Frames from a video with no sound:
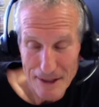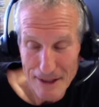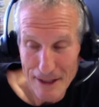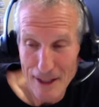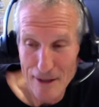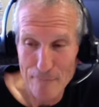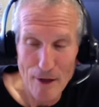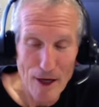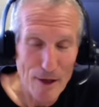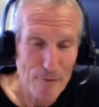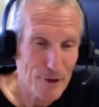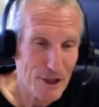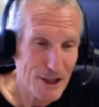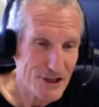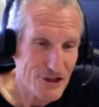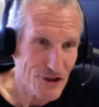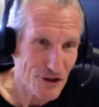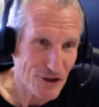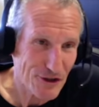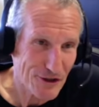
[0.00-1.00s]
Again, my
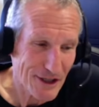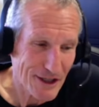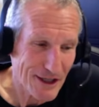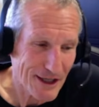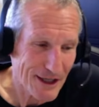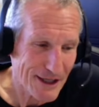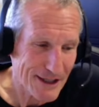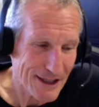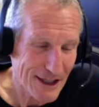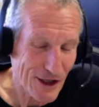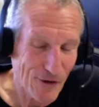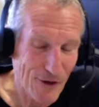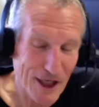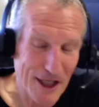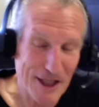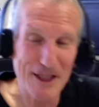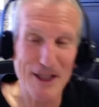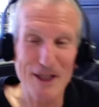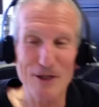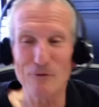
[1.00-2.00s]
pleasure. You know,
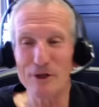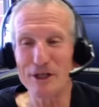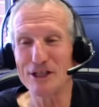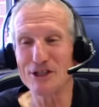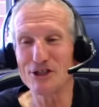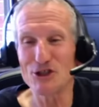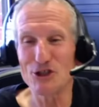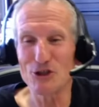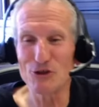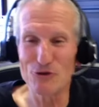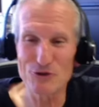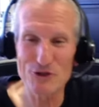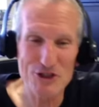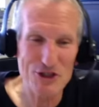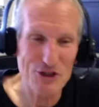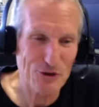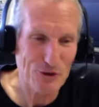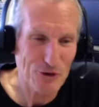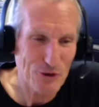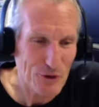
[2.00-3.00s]
anything we can do
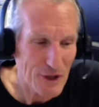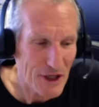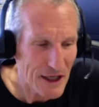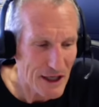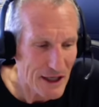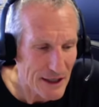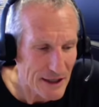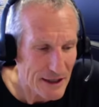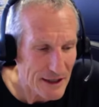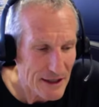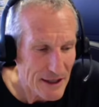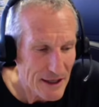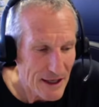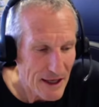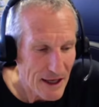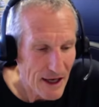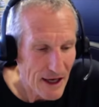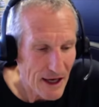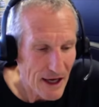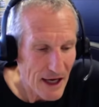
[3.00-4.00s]
to
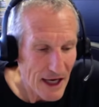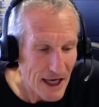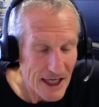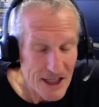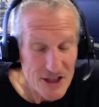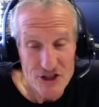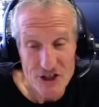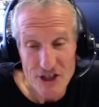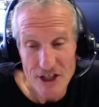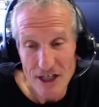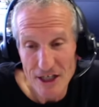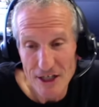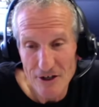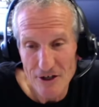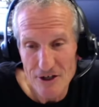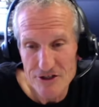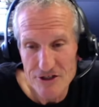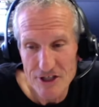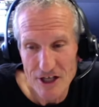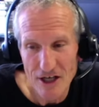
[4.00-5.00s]
educate
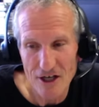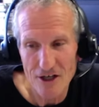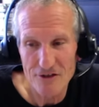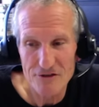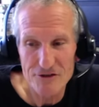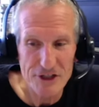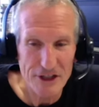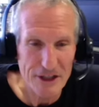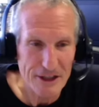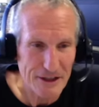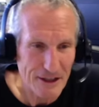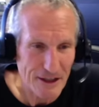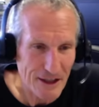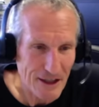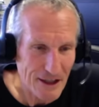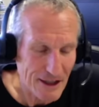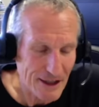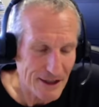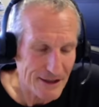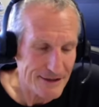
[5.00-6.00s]
ourselves and
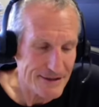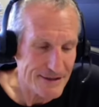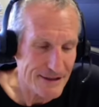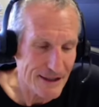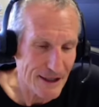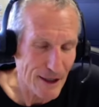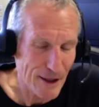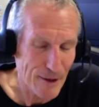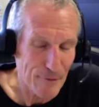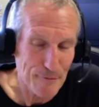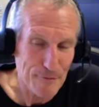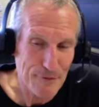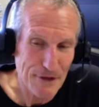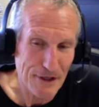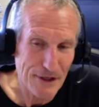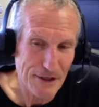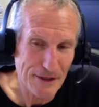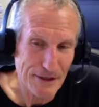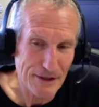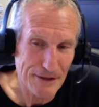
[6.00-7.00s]
I'm
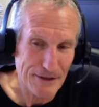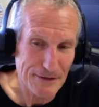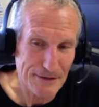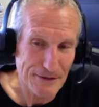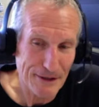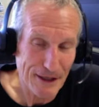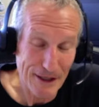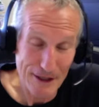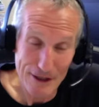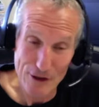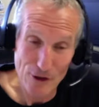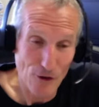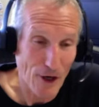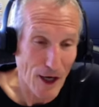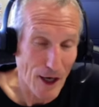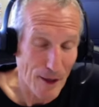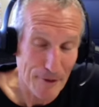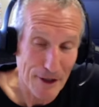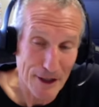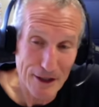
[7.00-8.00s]
a
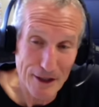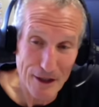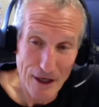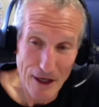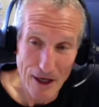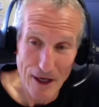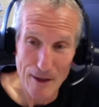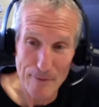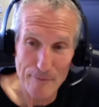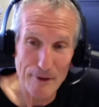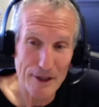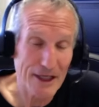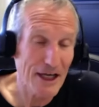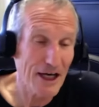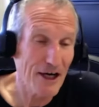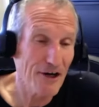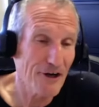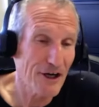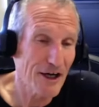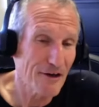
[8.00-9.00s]

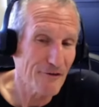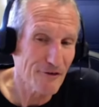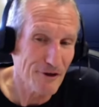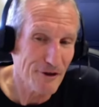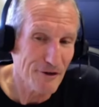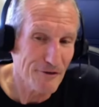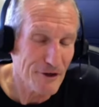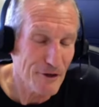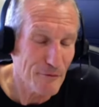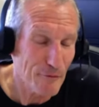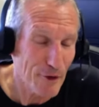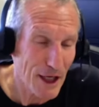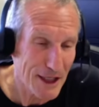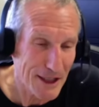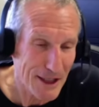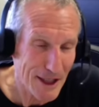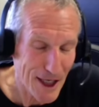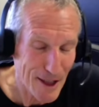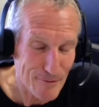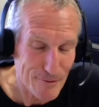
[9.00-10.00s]
caregiver of
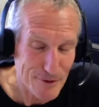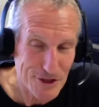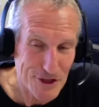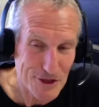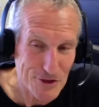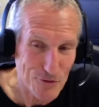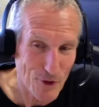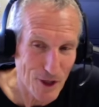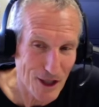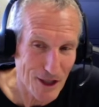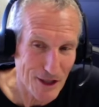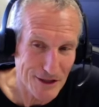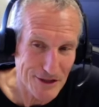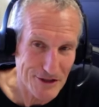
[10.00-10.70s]
companion animals as well.